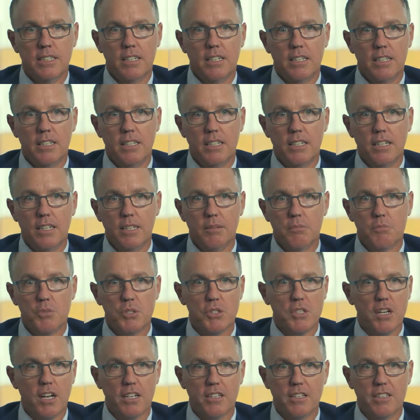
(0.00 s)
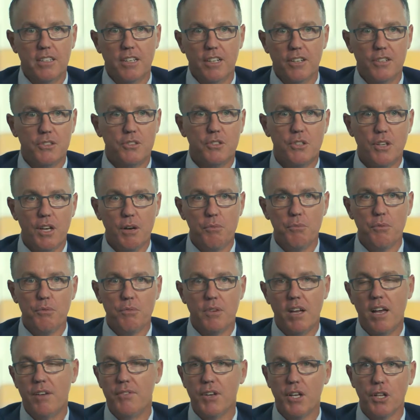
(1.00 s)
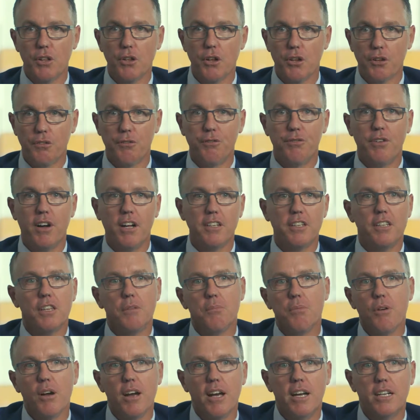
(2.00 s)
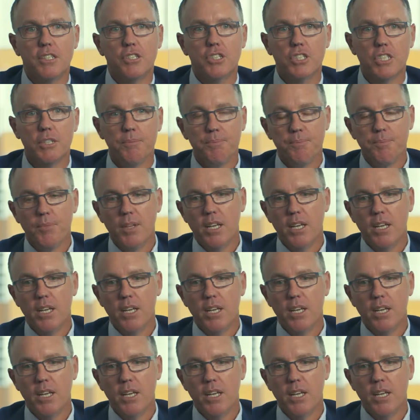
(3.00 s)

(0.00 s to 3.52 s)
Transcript: and having a lot of fun in the branch.